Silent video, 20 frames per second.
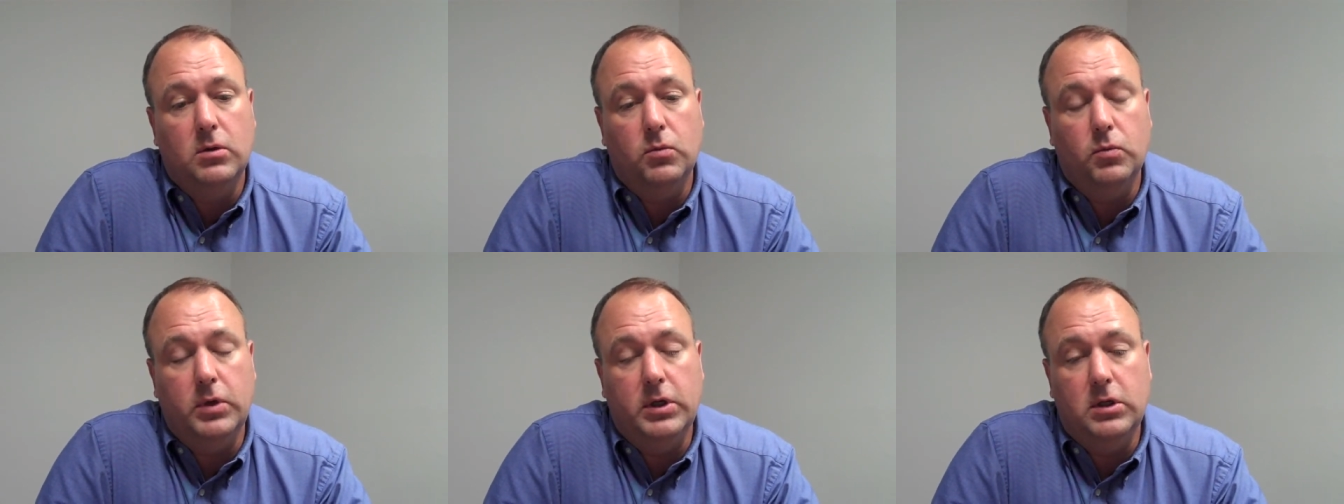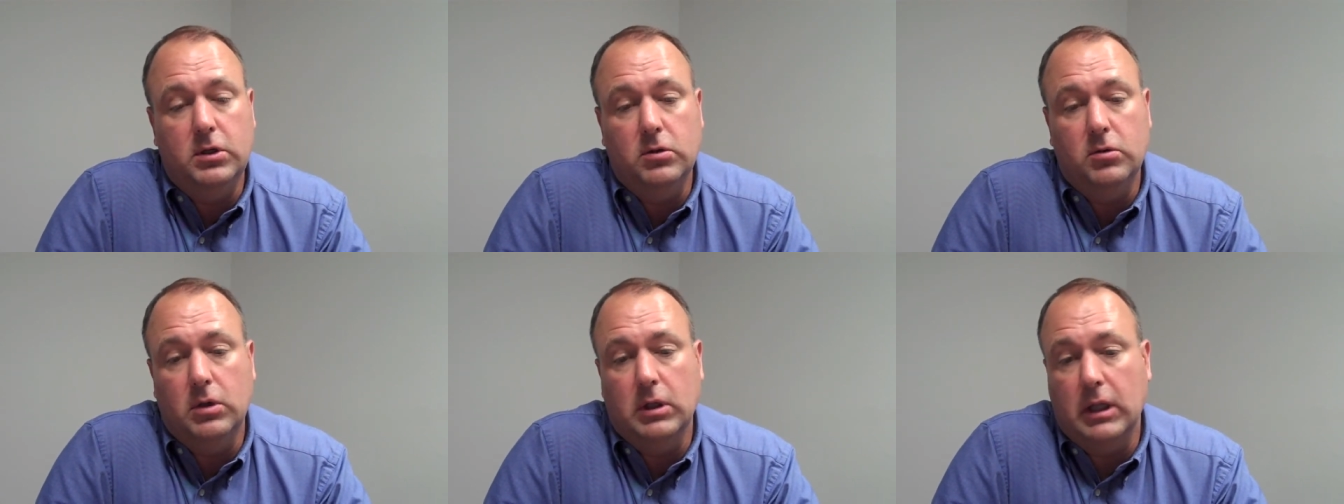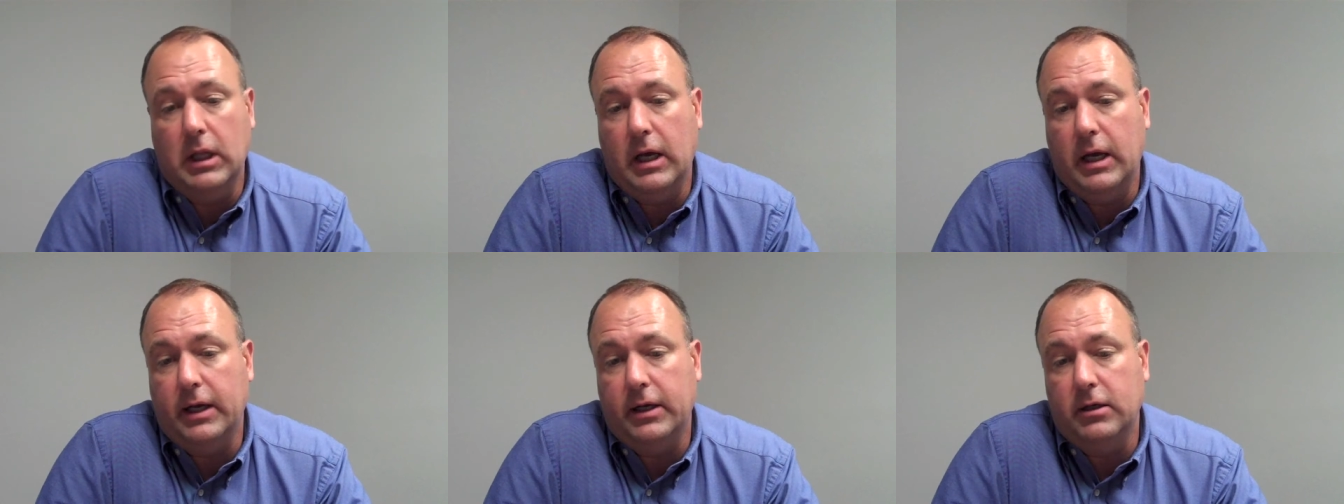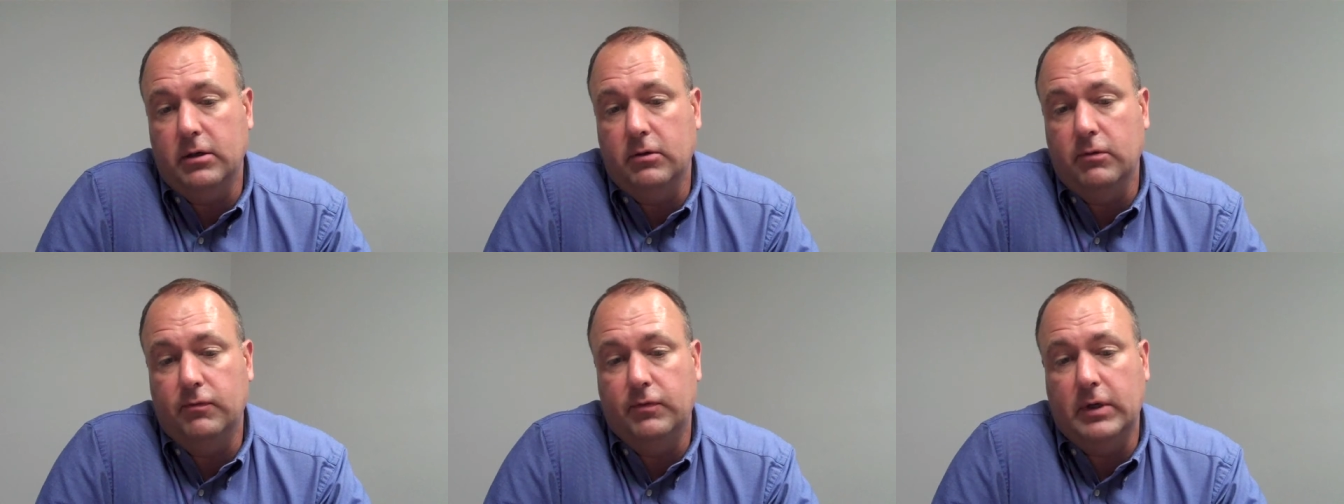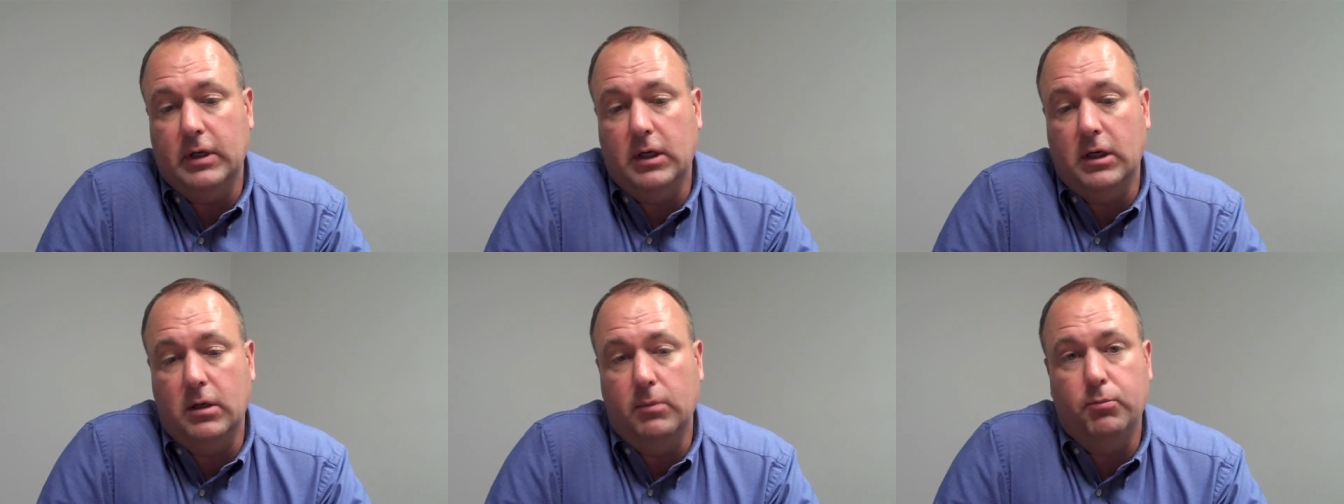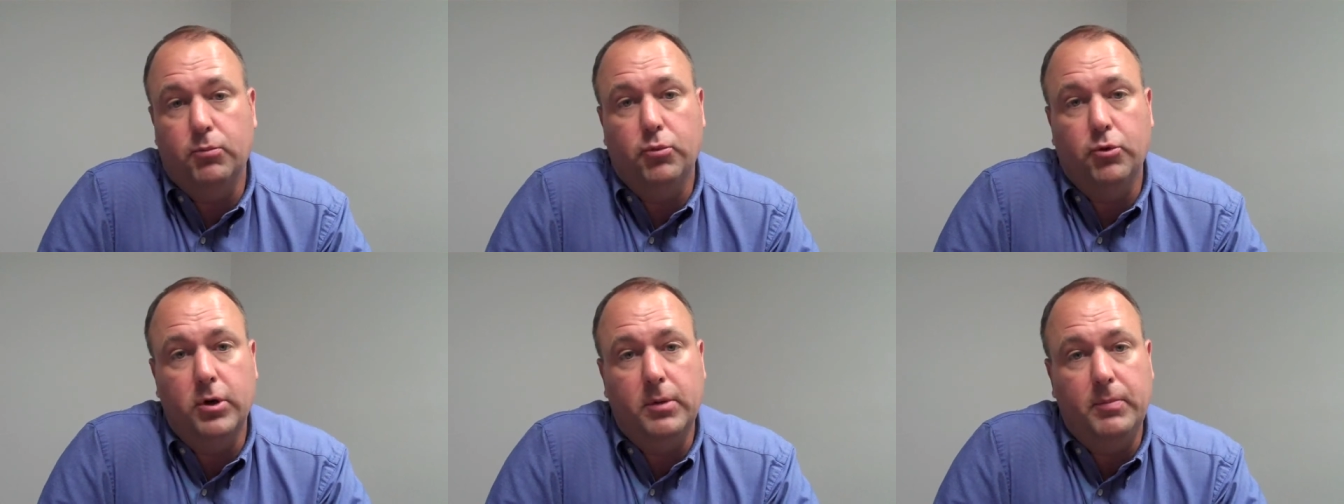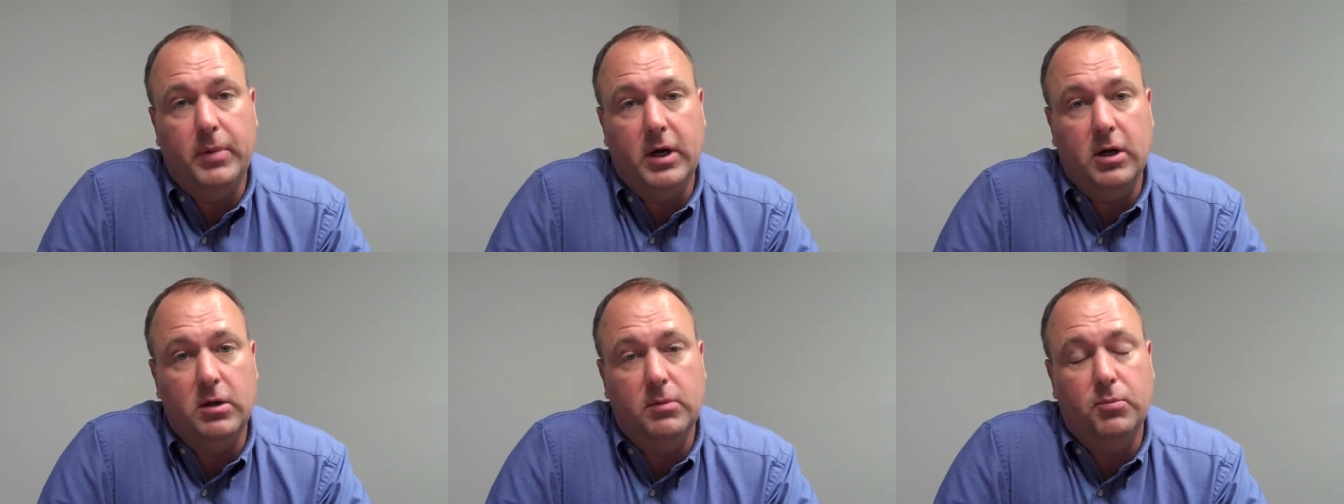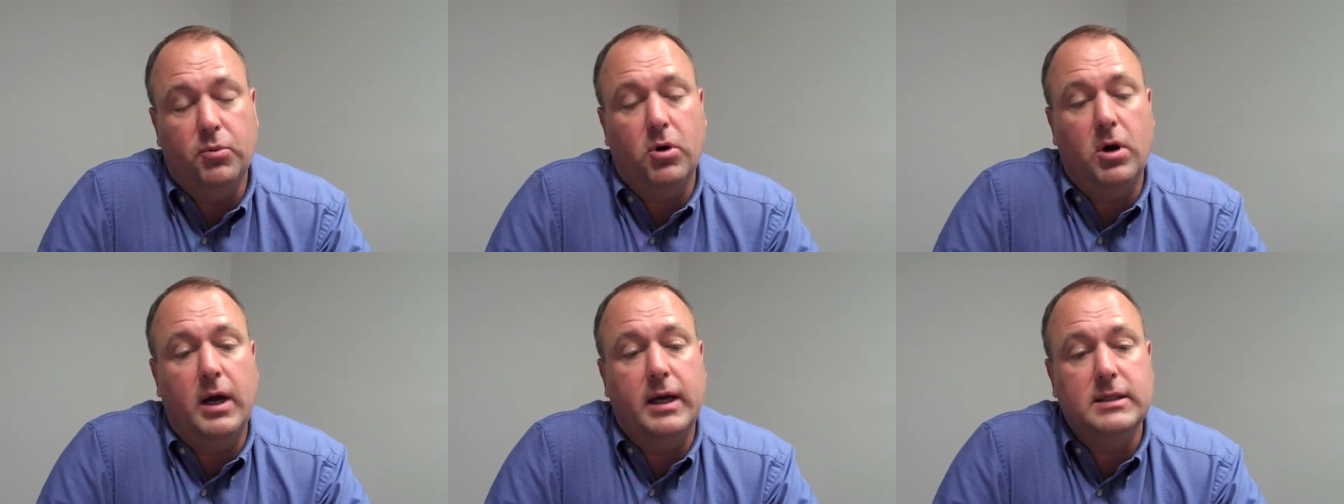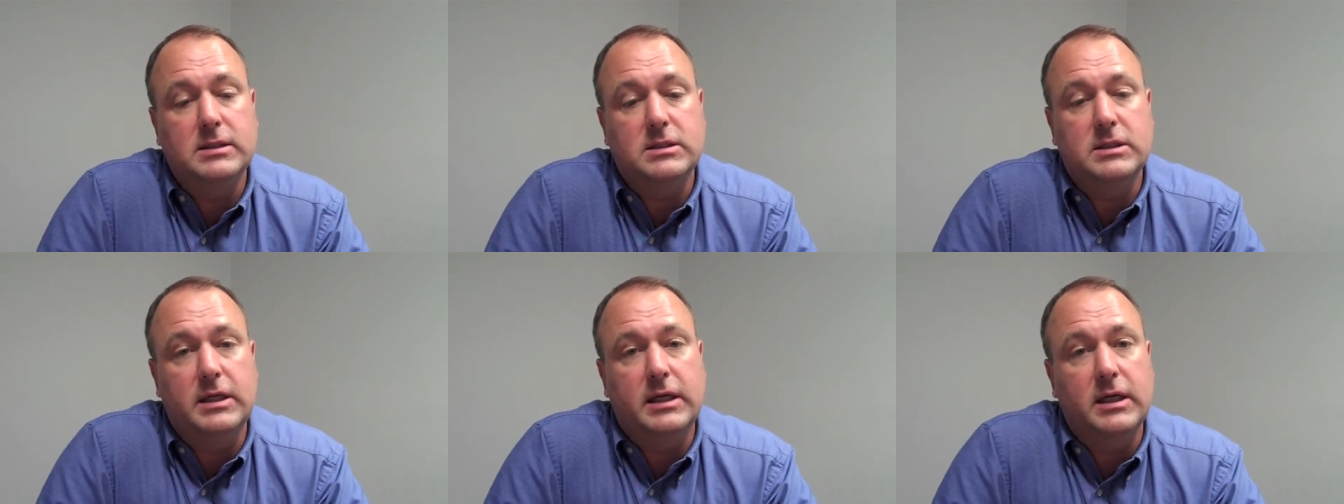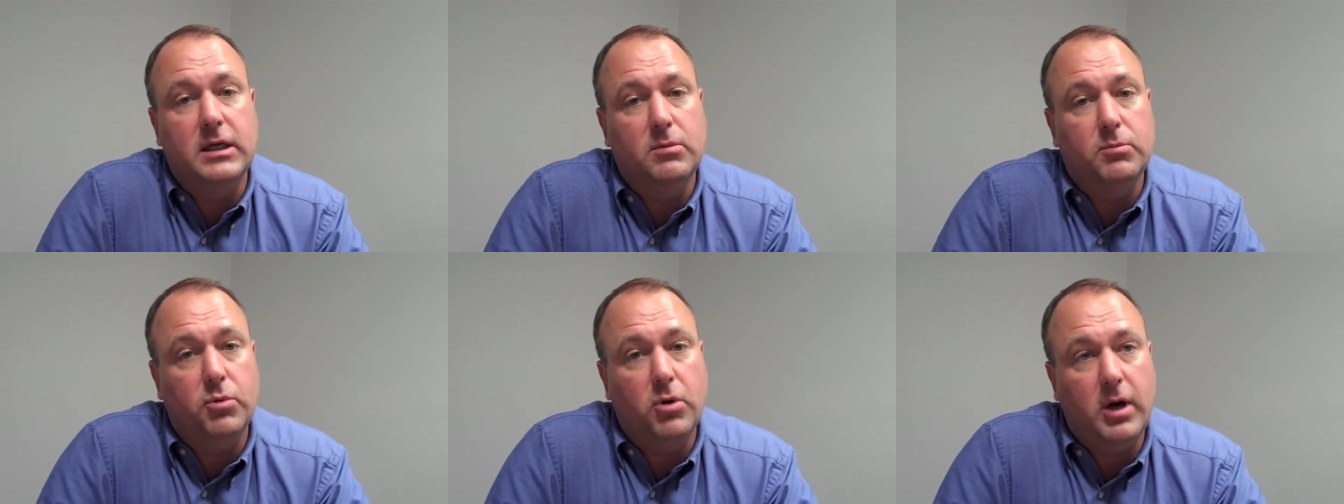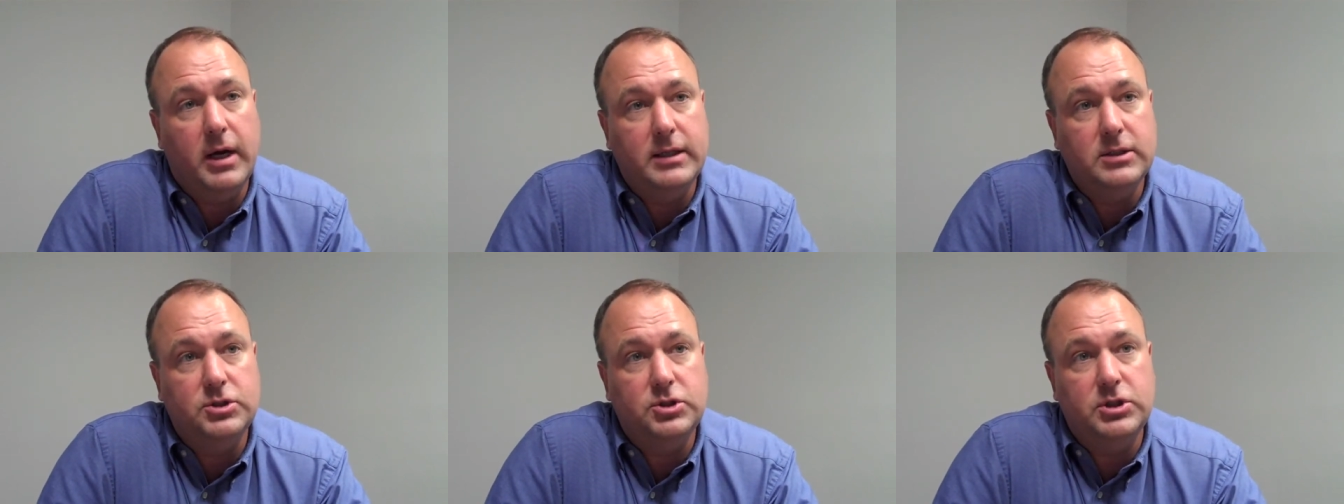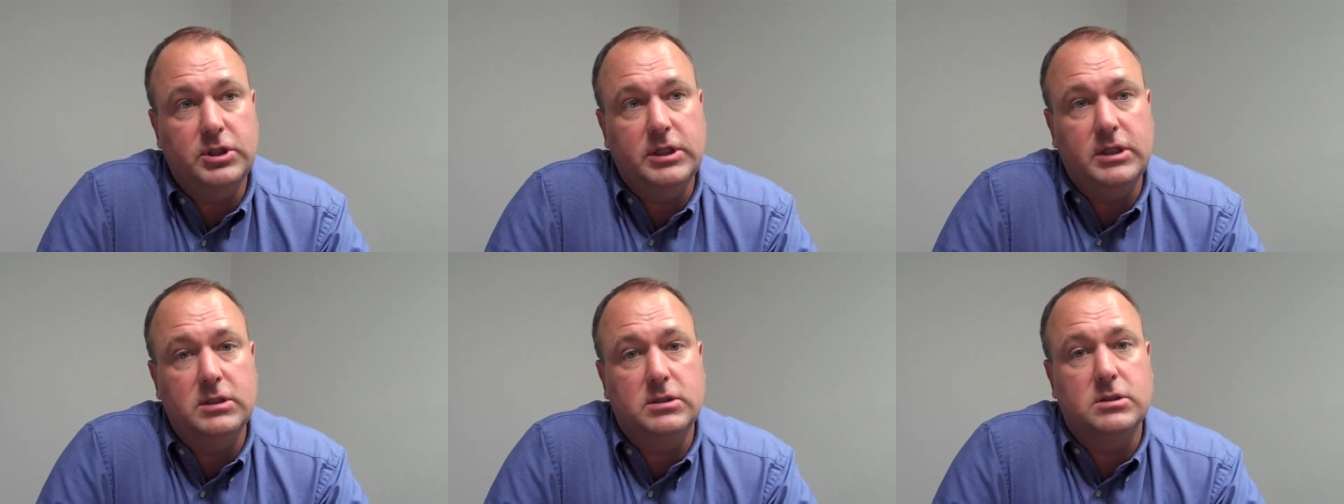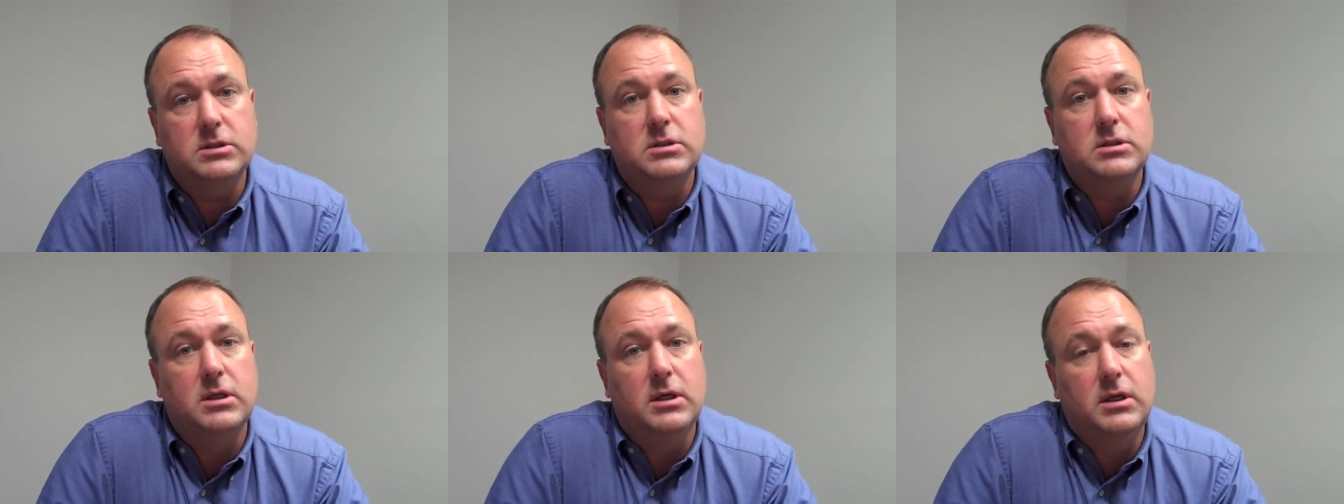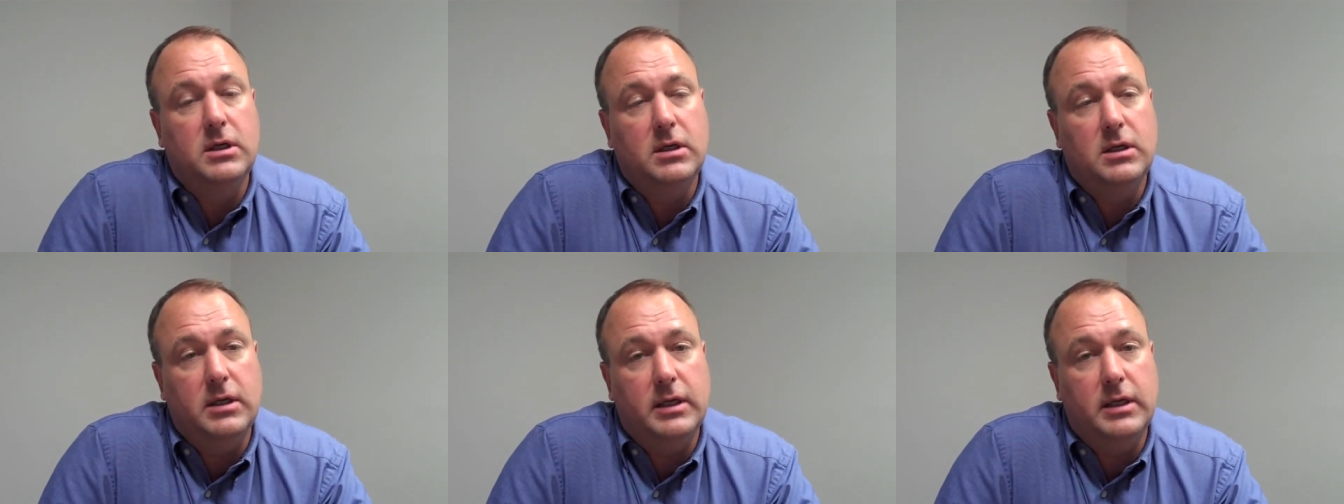we do a lot of uh, prepared pricing and price sheets,